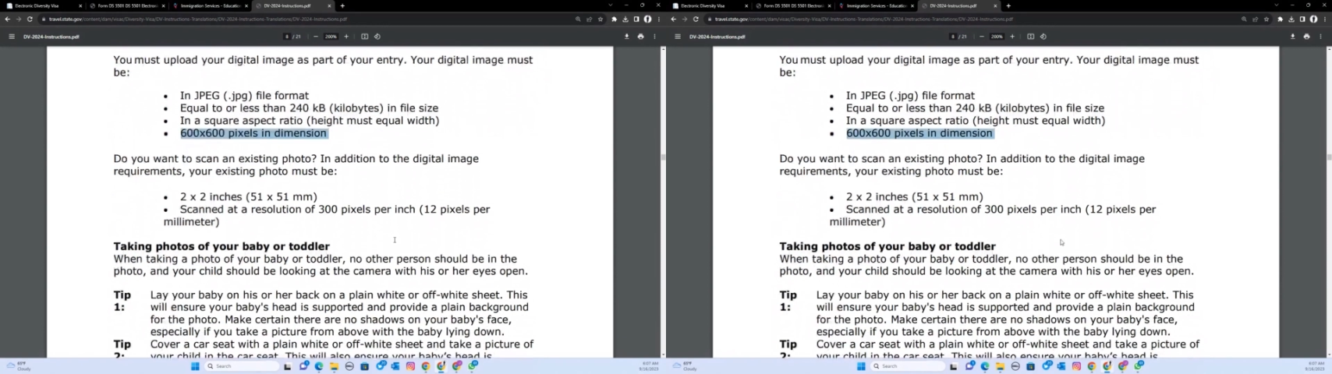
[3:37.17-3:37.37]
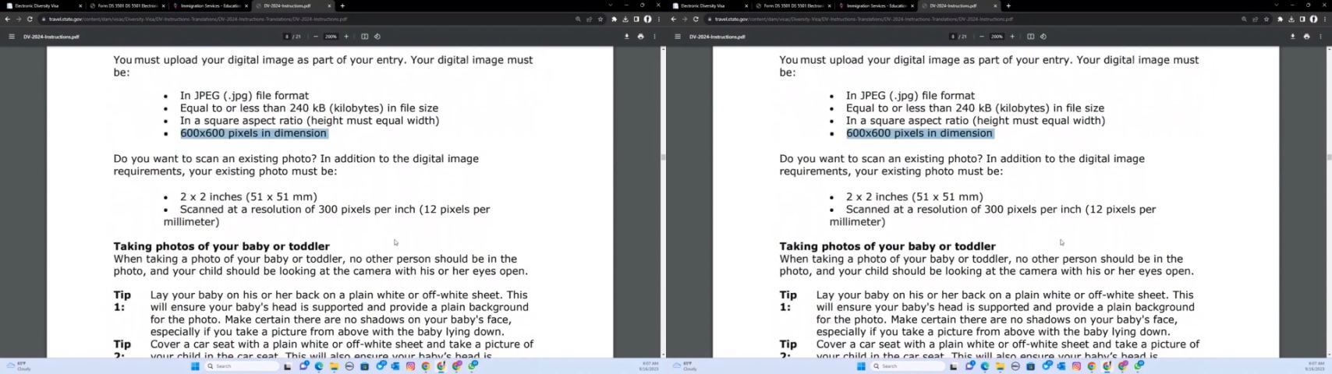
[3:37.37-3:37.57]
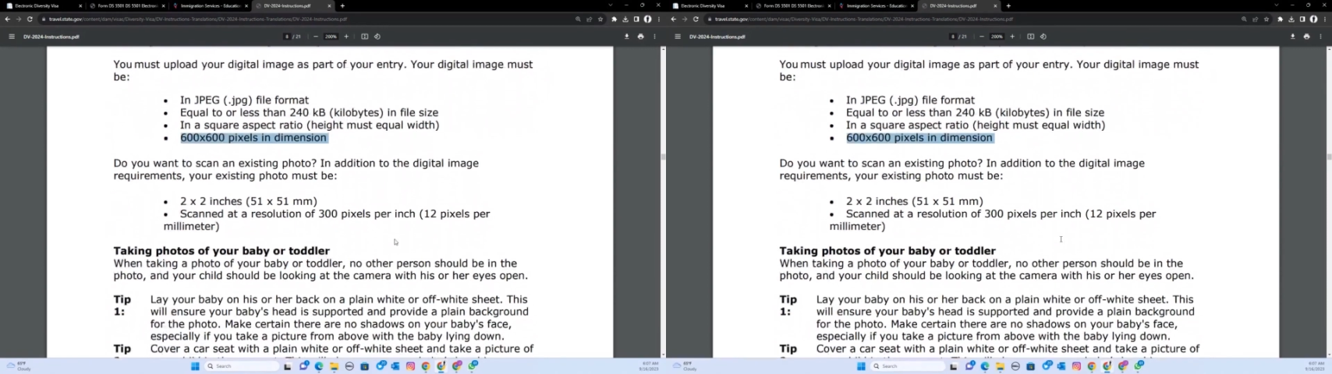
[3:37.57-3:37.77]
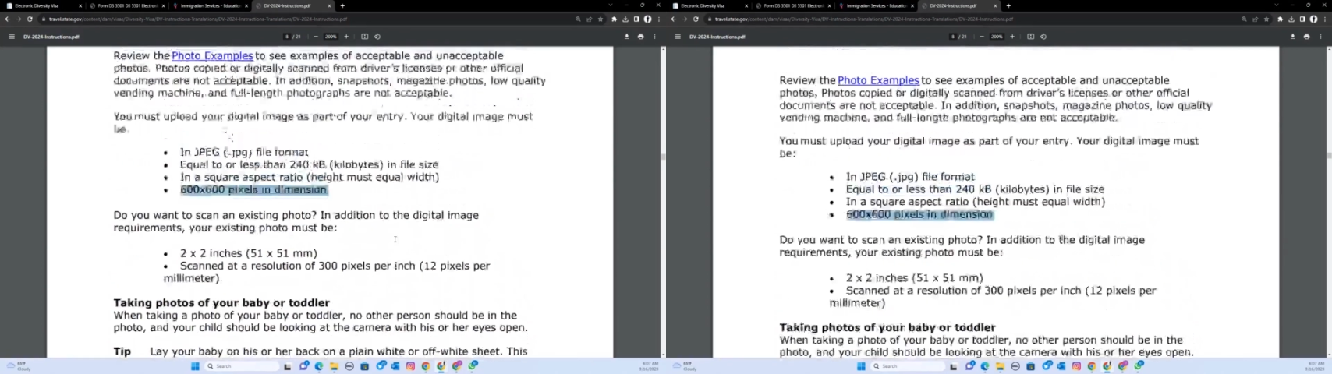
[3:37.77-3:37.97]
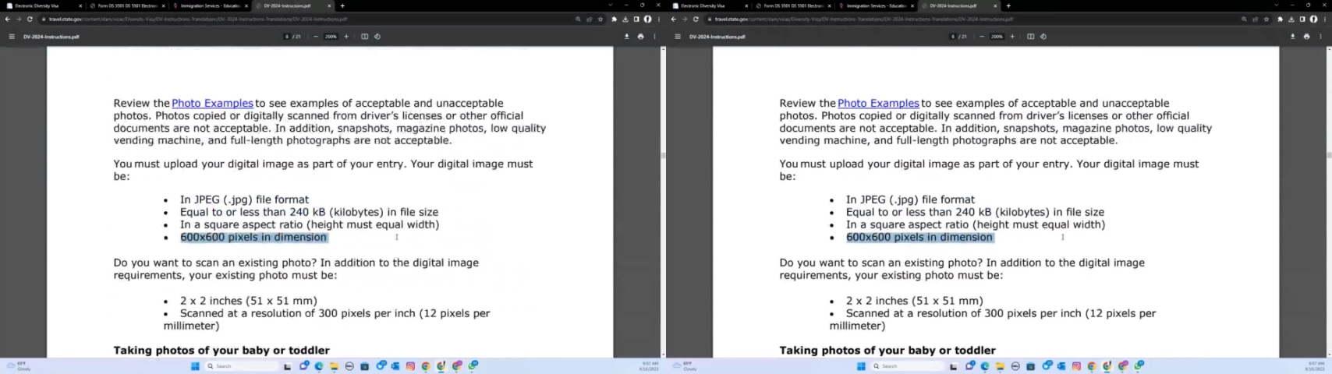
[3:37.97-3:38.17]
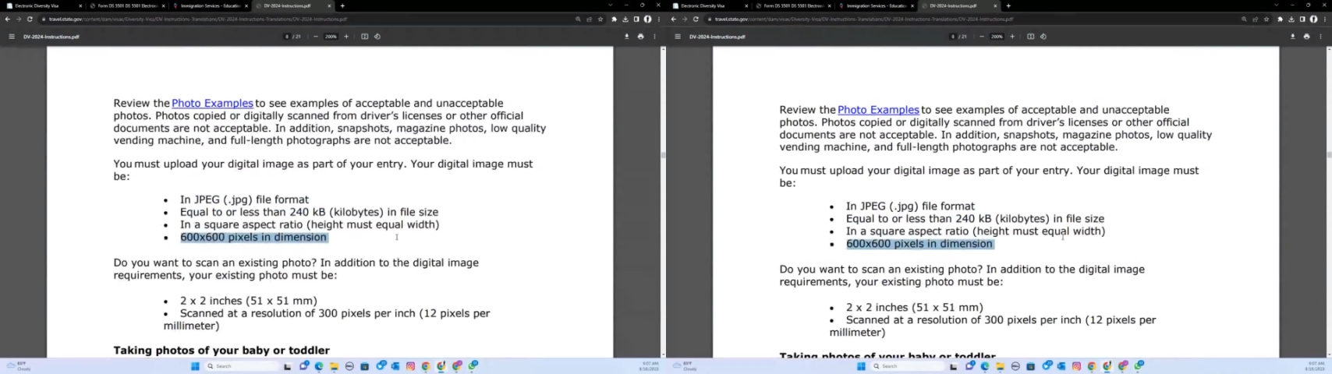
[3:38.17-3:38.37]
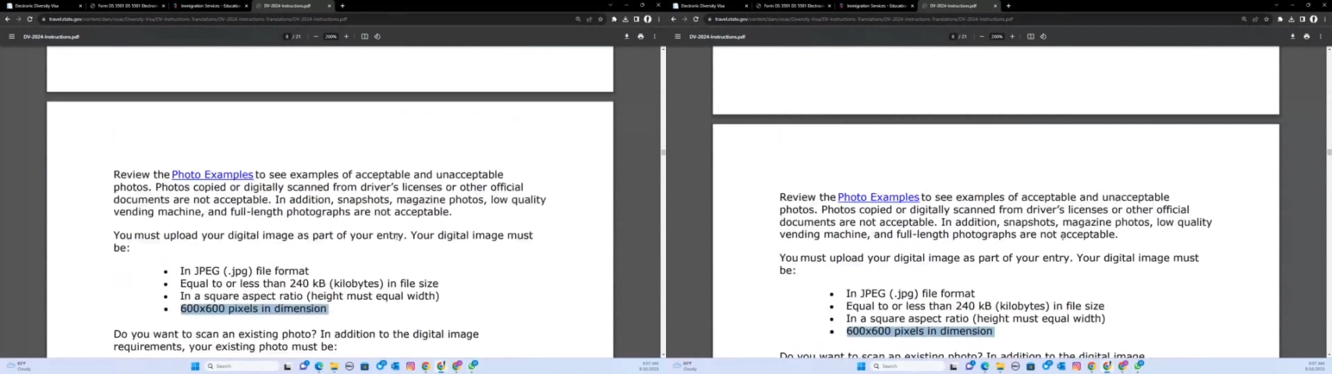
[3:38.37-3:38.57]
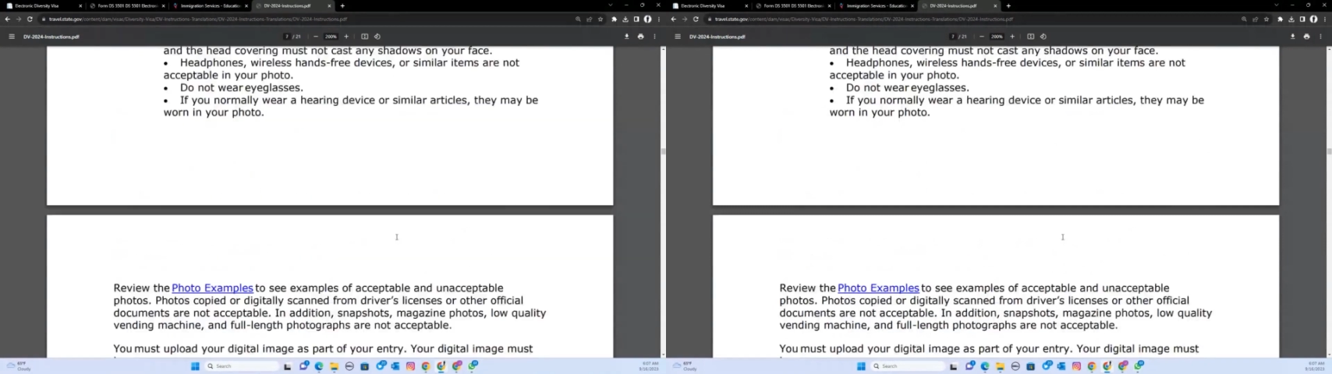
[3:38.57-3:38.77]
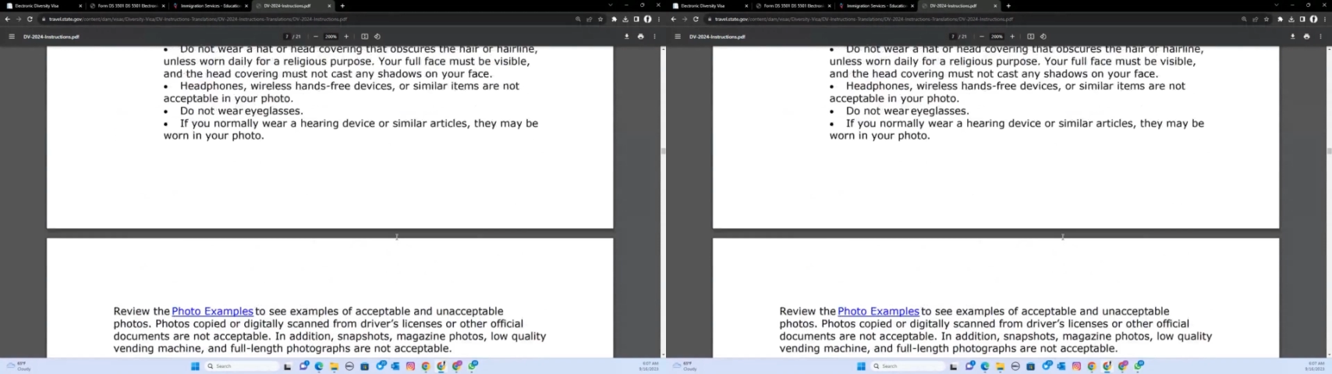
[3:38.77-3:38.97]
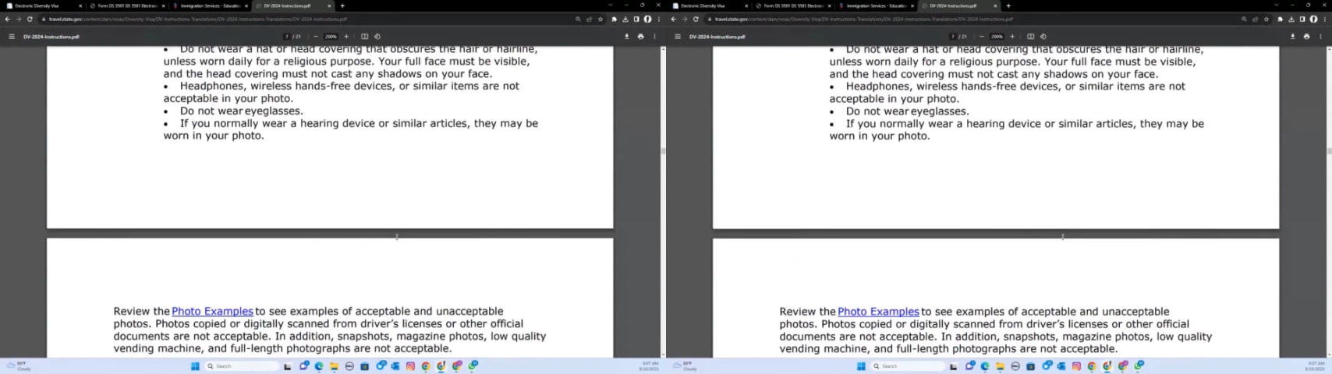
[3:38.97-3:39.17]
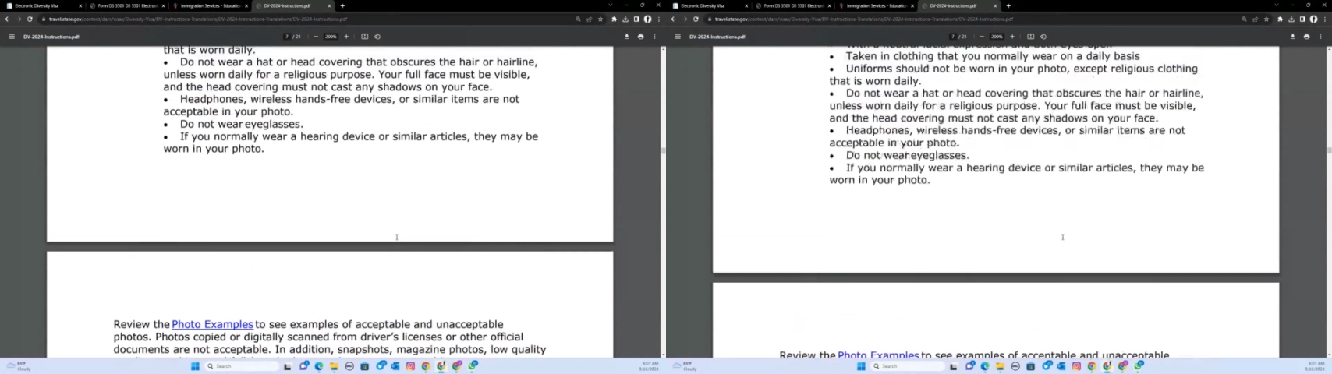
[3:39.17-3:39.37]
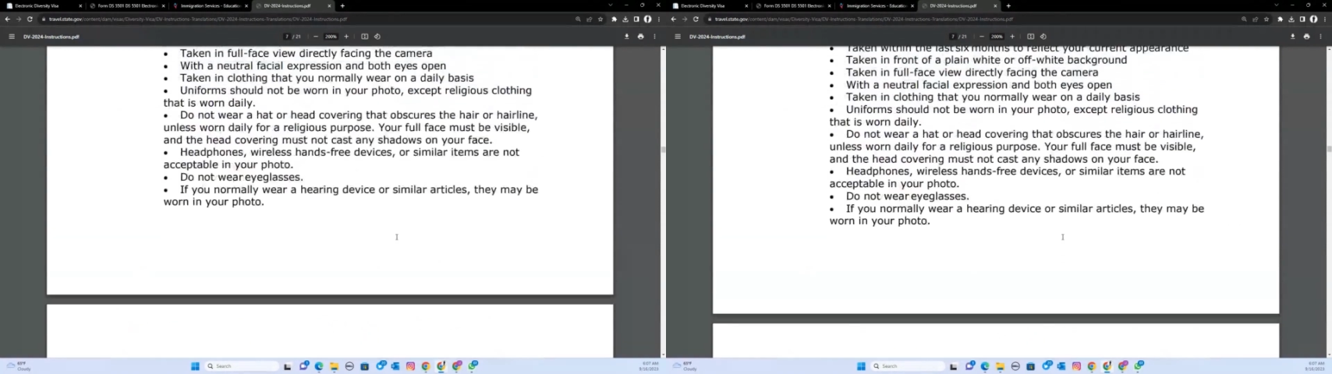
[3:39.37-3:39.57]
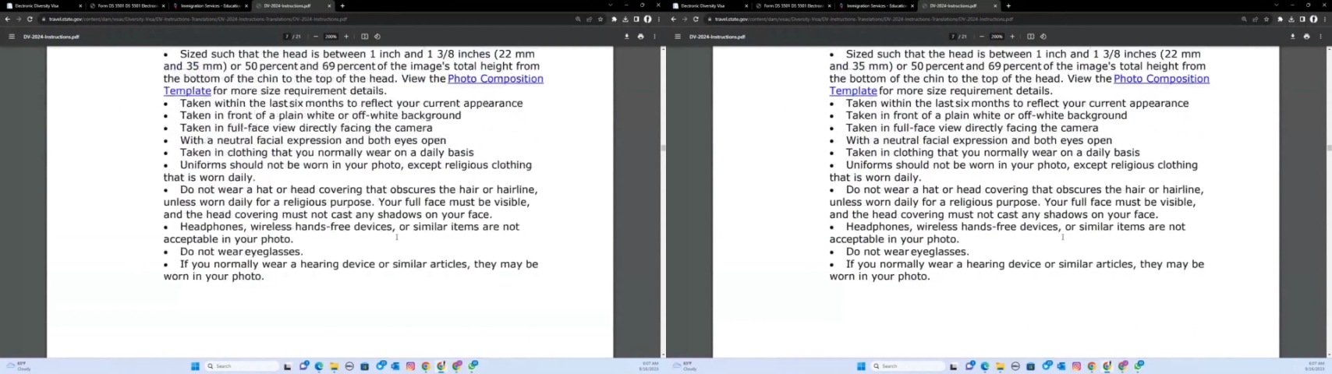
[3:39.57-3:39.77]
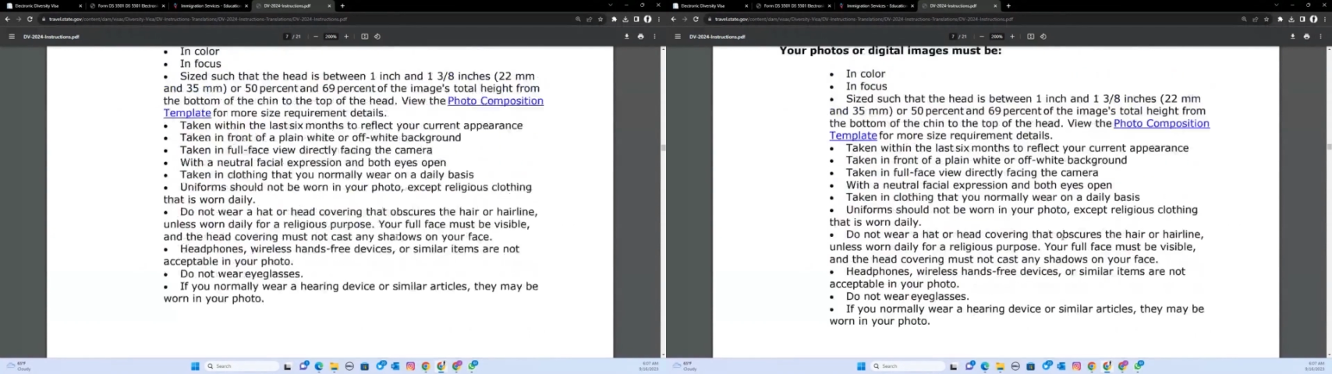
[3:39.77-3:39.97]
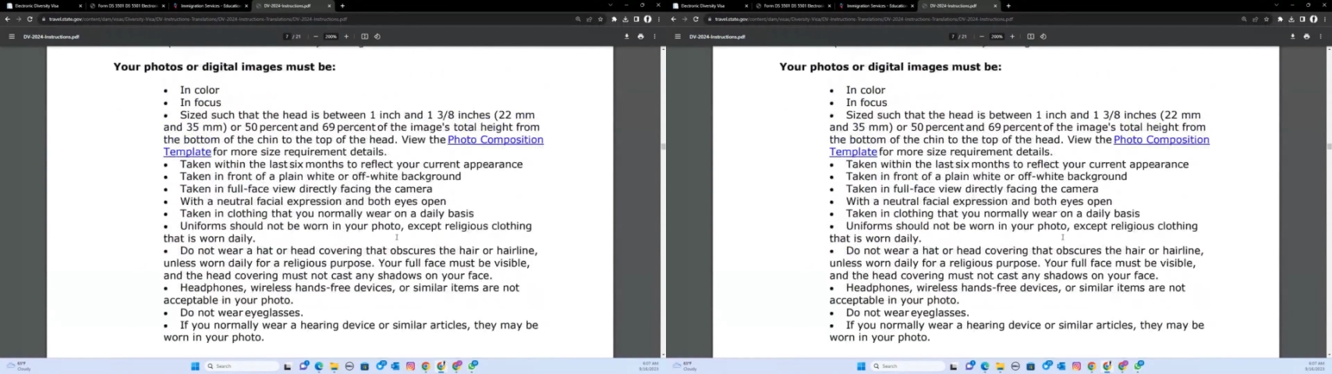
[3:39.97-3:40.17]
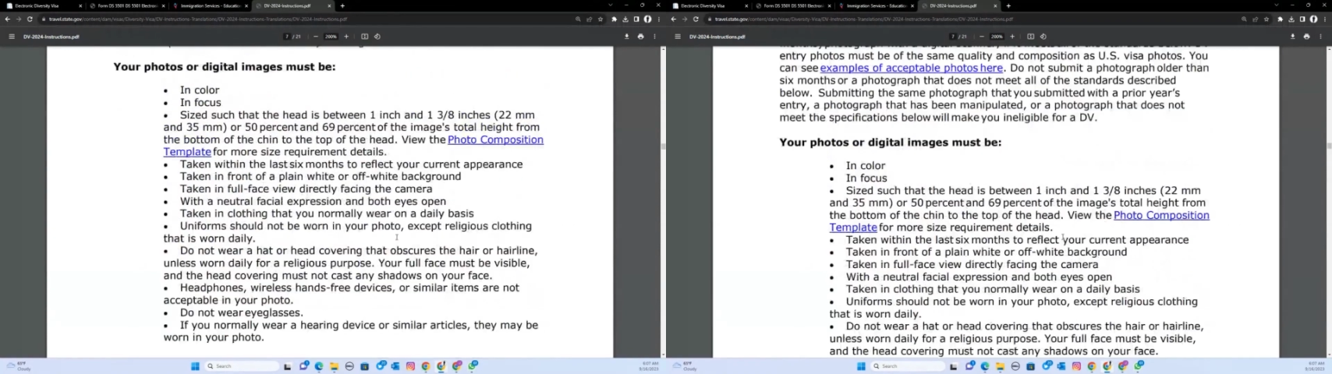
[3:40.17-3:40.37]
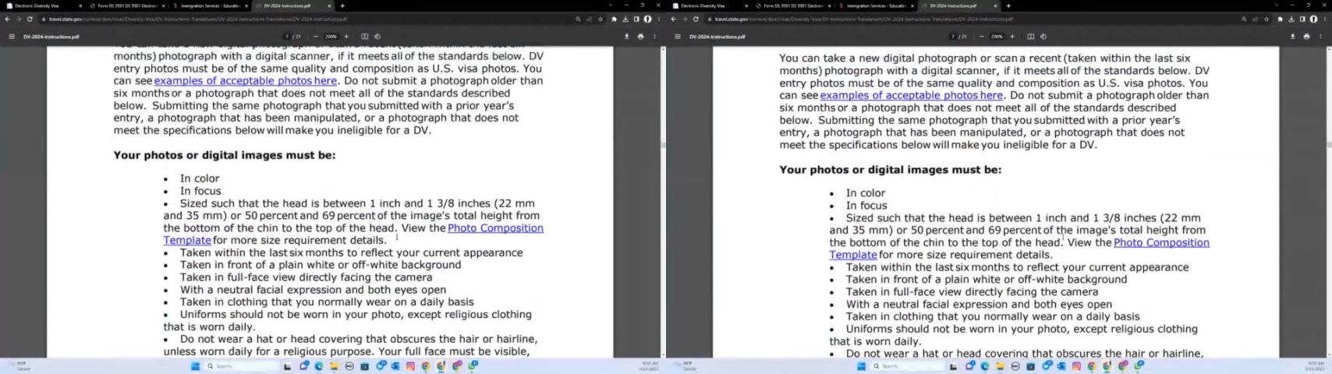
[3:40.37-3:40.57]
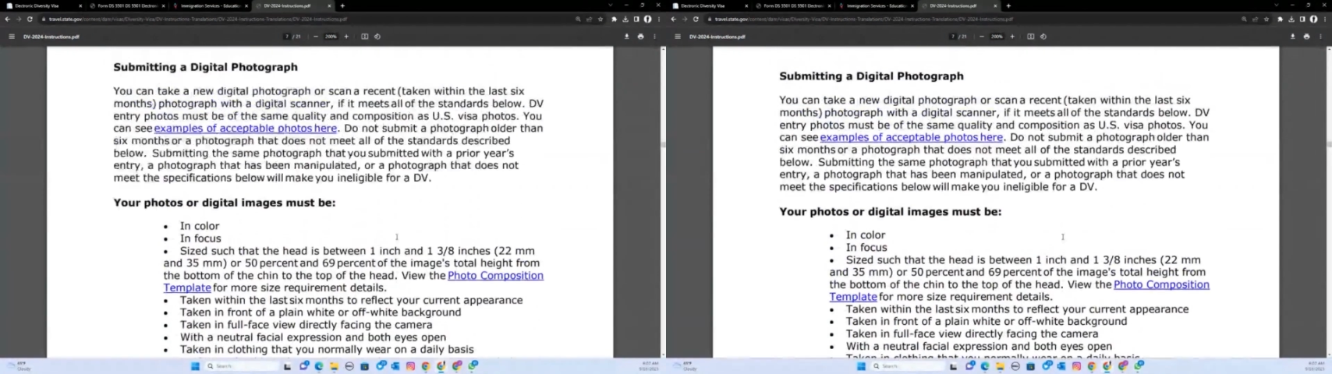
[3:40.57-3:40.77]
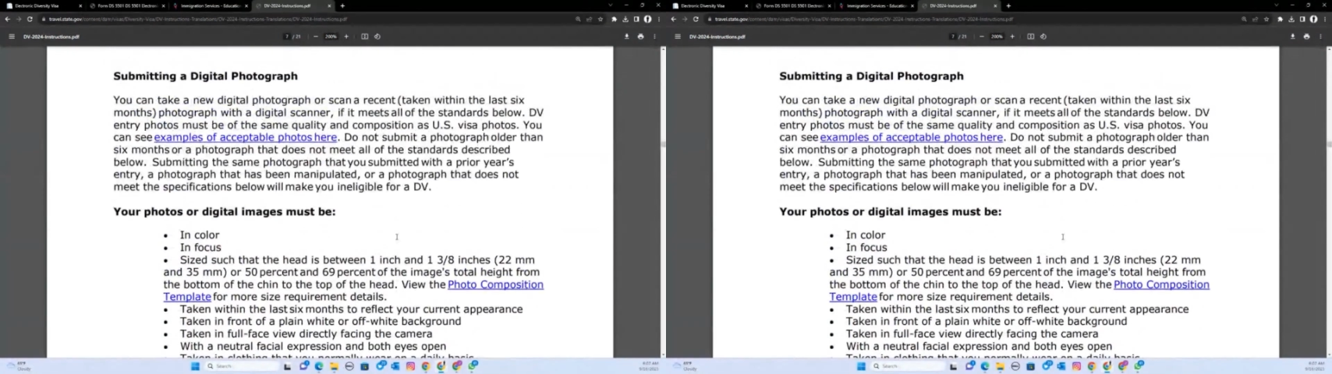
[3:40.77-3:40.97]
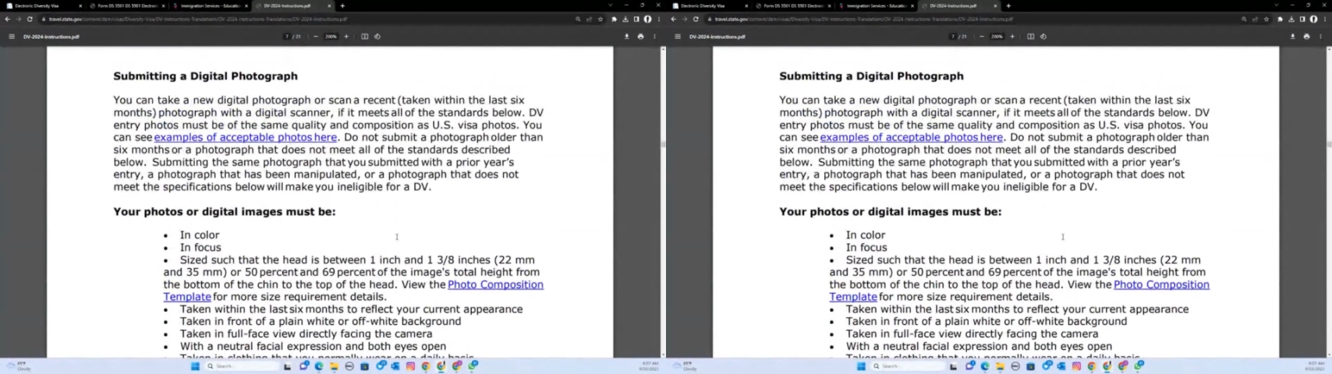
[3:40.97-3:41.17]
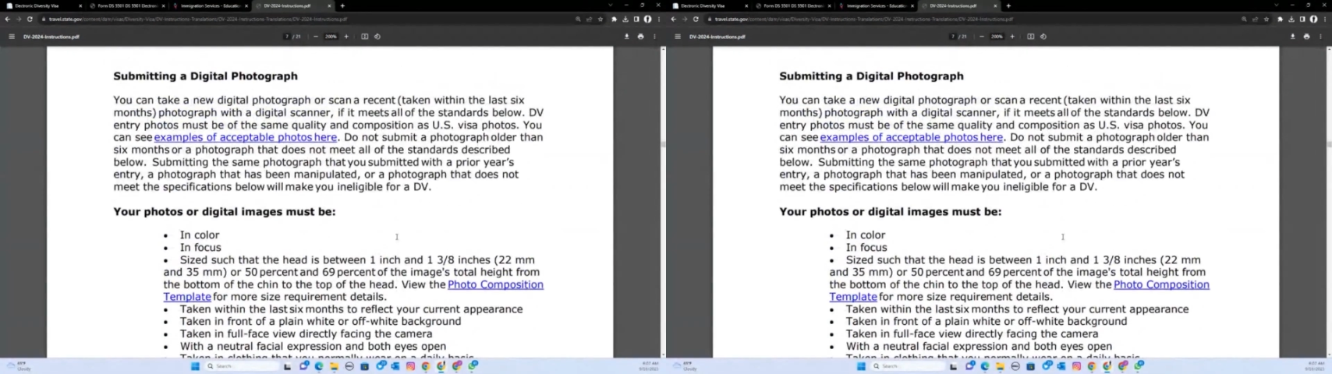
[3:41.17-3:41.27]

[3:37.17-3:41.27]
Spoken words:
Nobody's mouth can be seen.